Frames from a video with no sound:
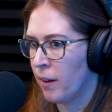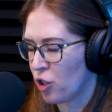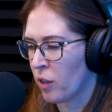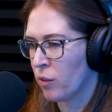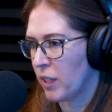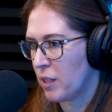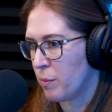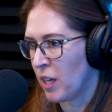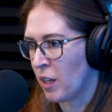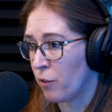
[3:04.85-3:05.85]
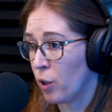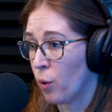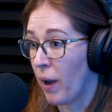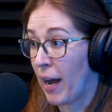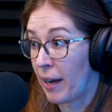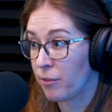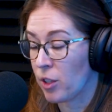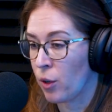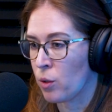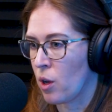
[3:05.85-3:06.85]
but generally speaking, if you don't have
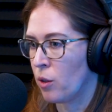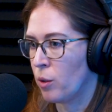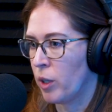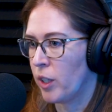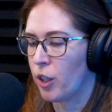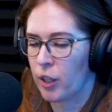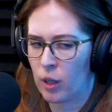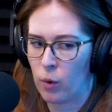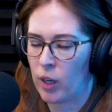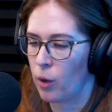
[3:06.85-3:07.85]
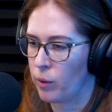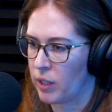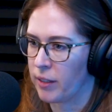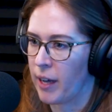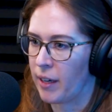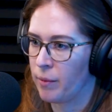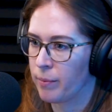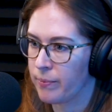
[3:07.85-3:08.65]
to go solid wood, you're going to want to go with the clad.